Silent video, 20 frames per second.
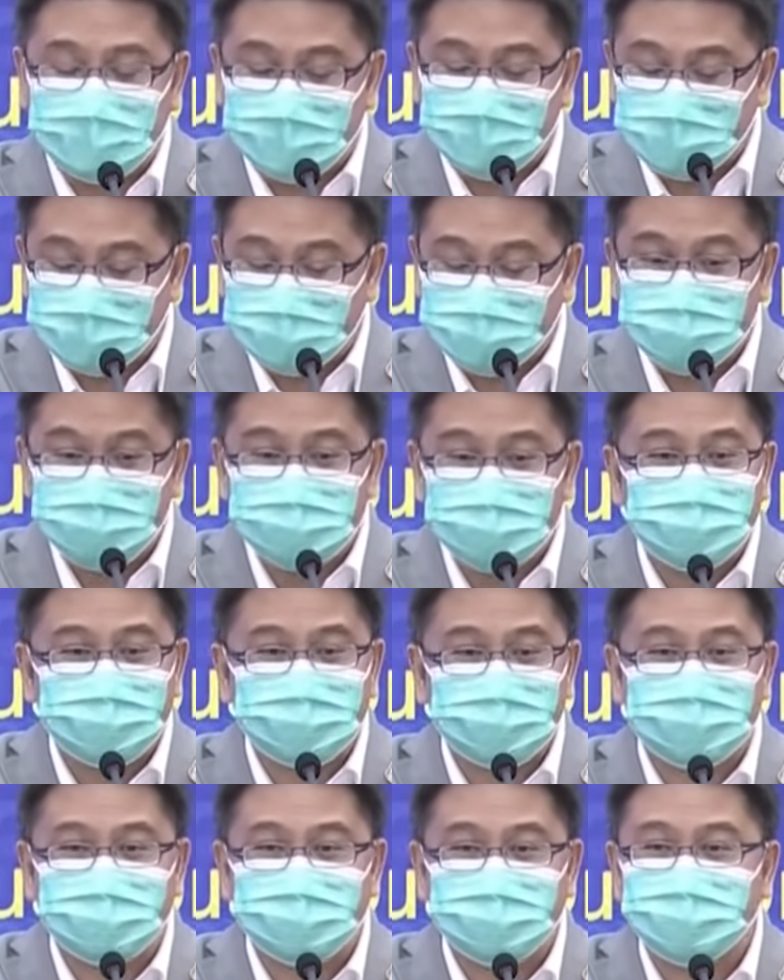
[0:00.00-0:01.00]
Now,
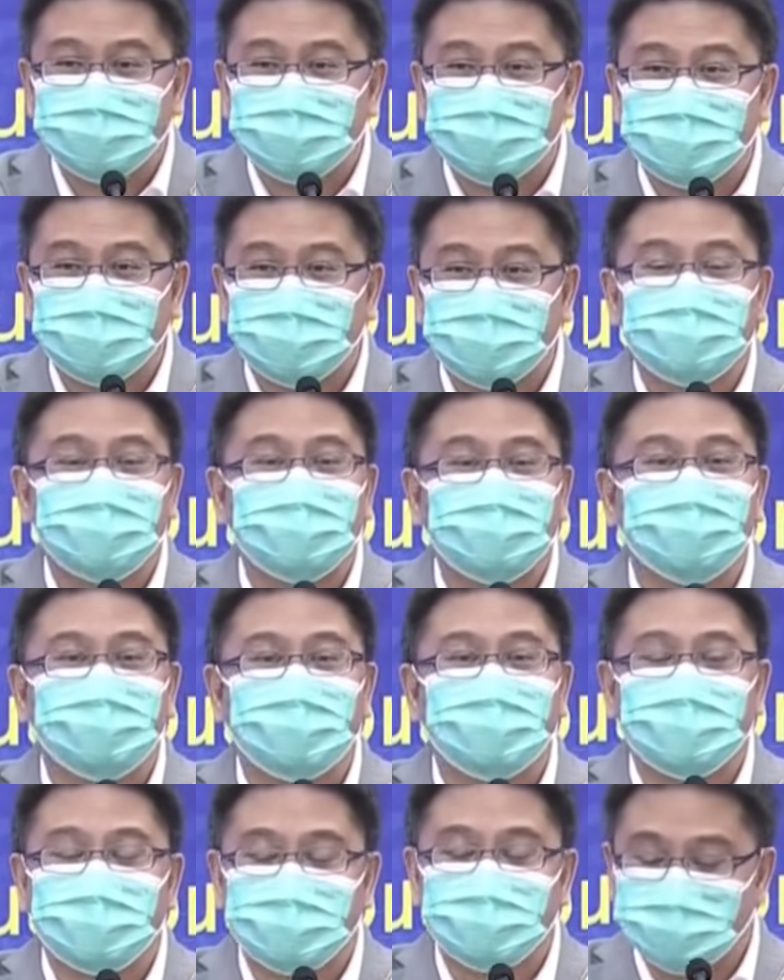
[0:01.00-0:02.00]
just a case in
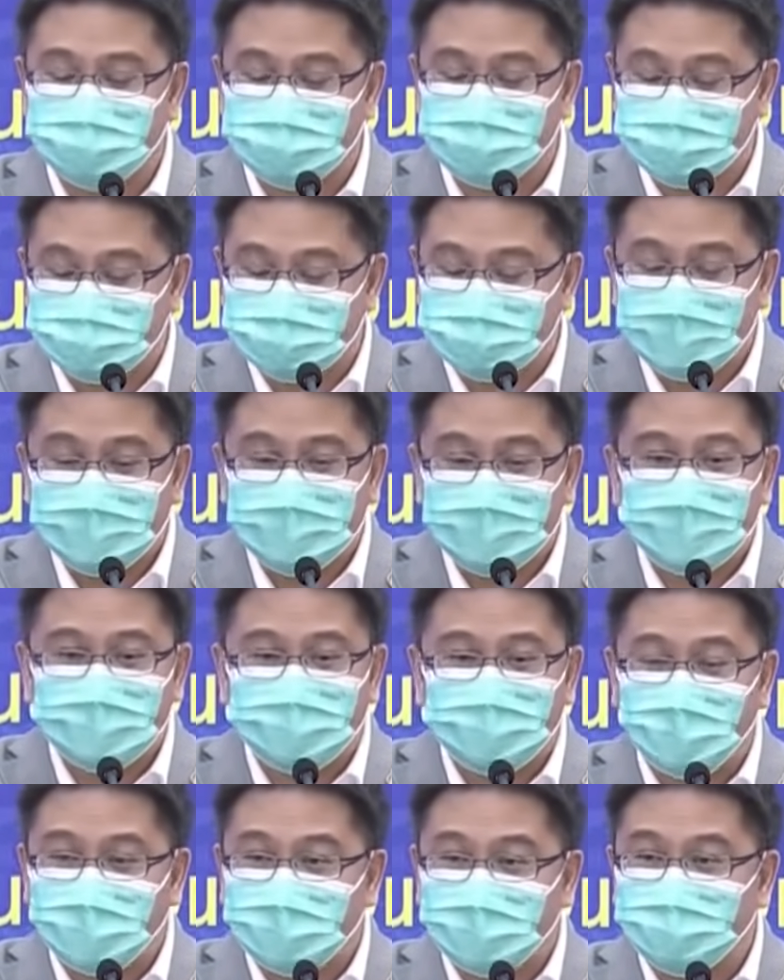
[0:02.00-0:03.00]
point is
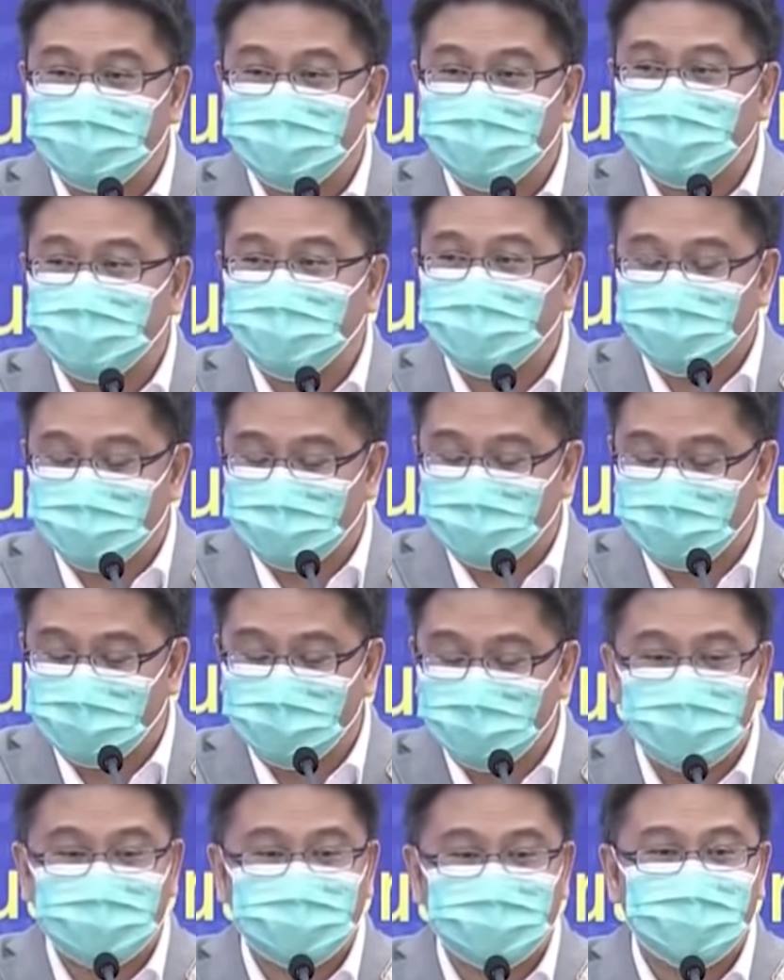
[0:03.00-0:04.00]
when
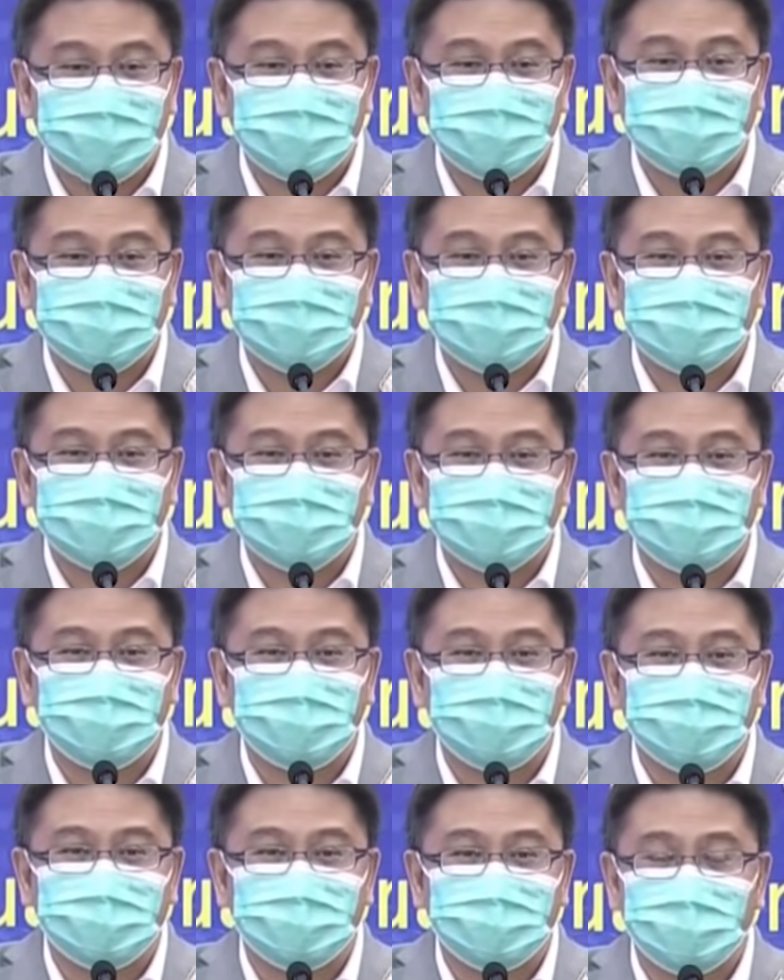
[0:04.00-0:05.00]
we say that
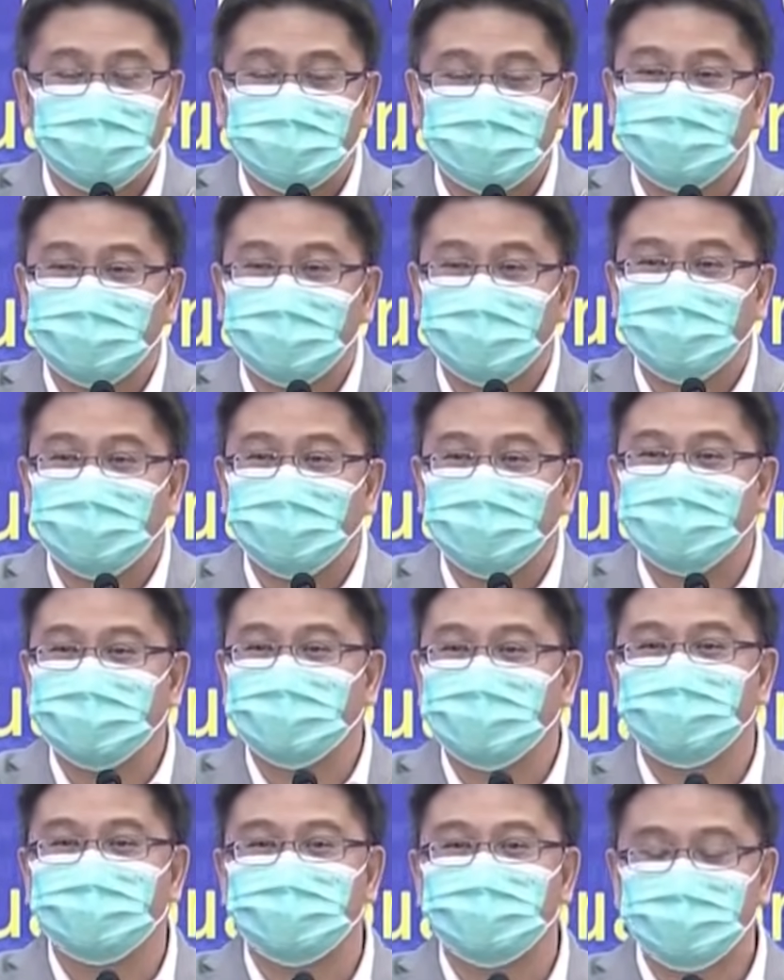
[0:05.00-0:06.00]
we'll be talking about one
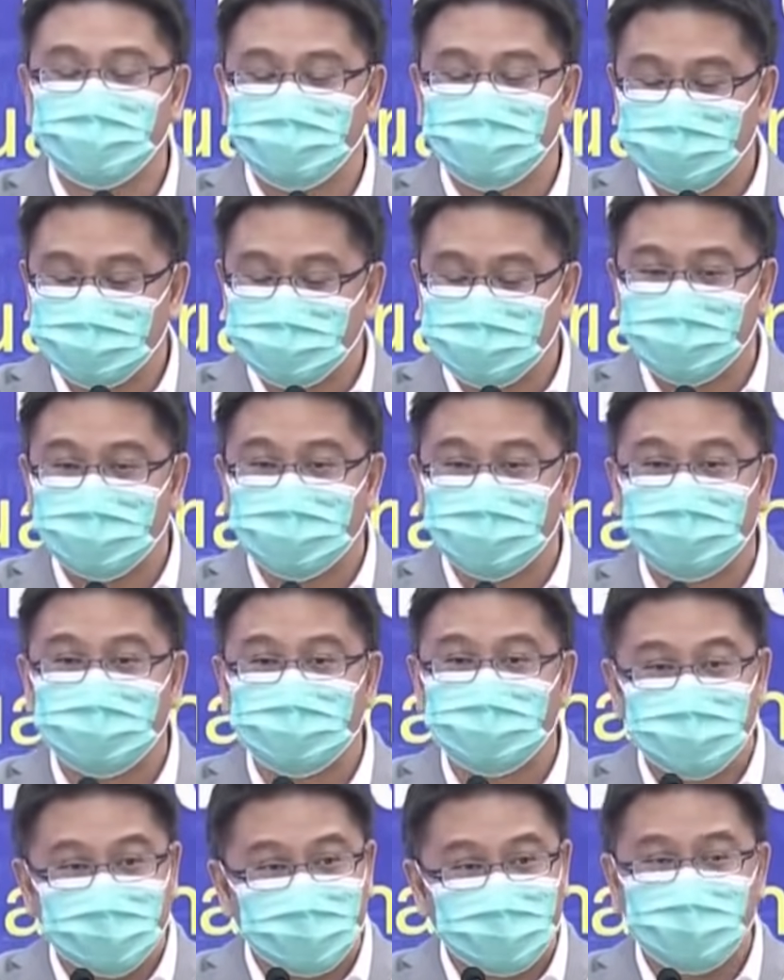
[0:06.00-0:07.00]
issue
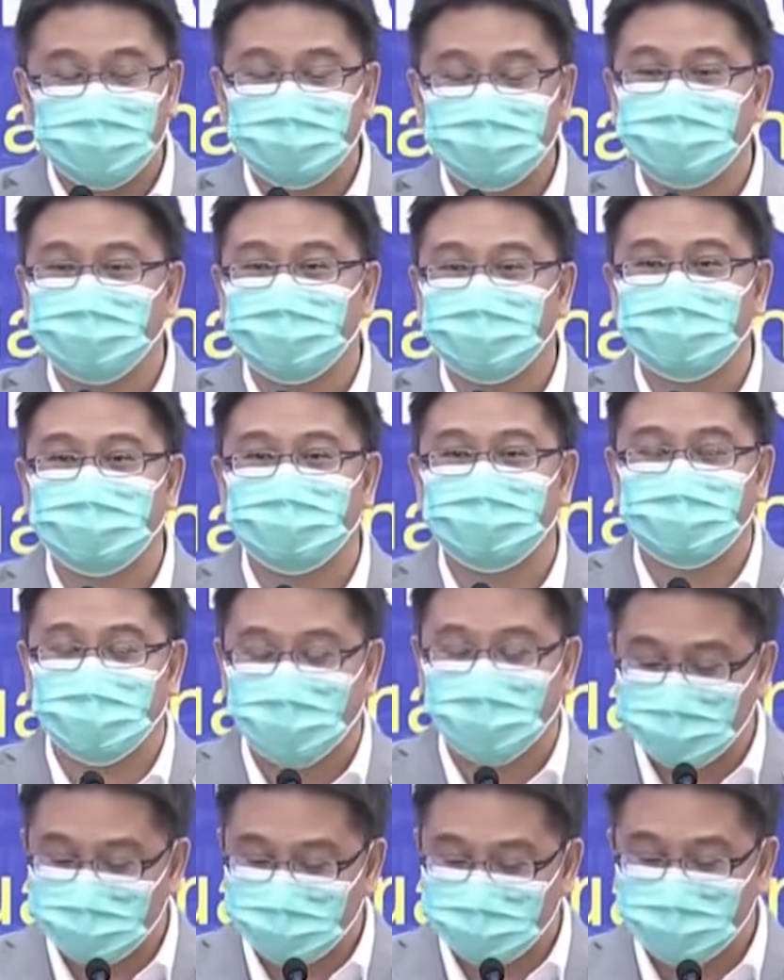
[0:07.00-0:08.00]
today or
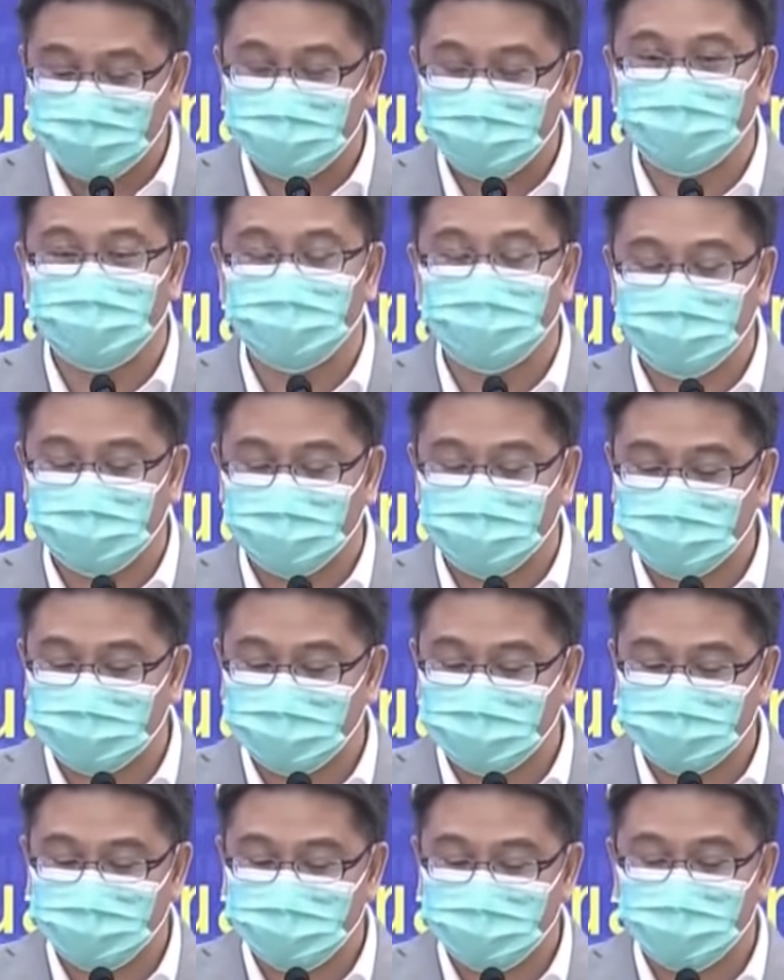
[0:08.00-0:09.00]
tomorrow, for
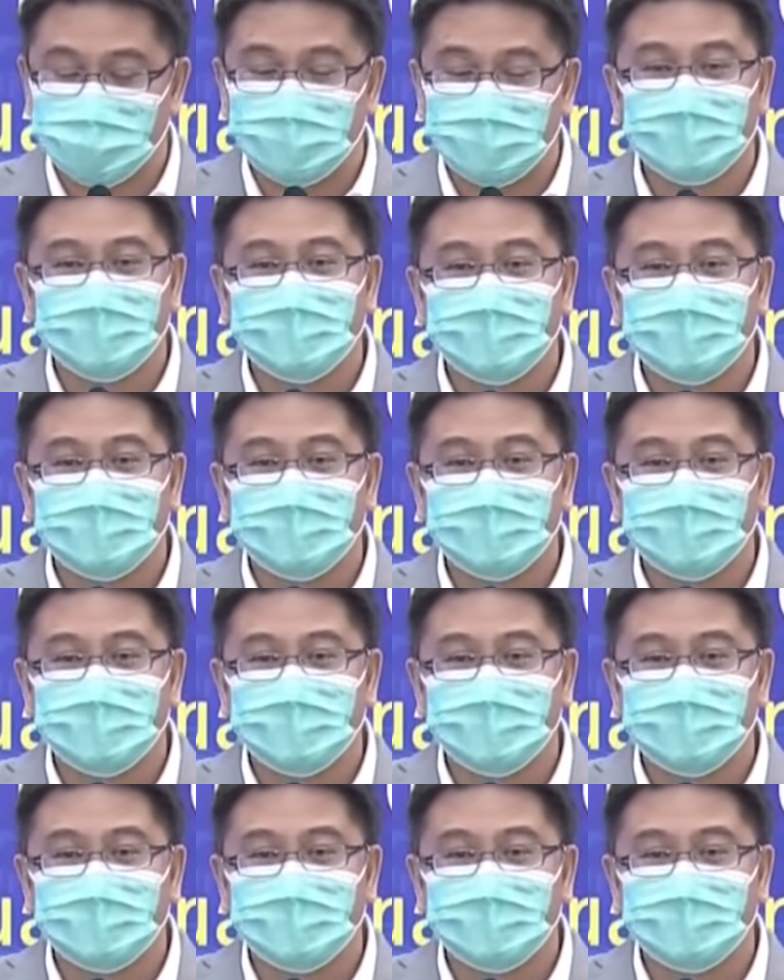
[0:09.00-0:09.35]
example.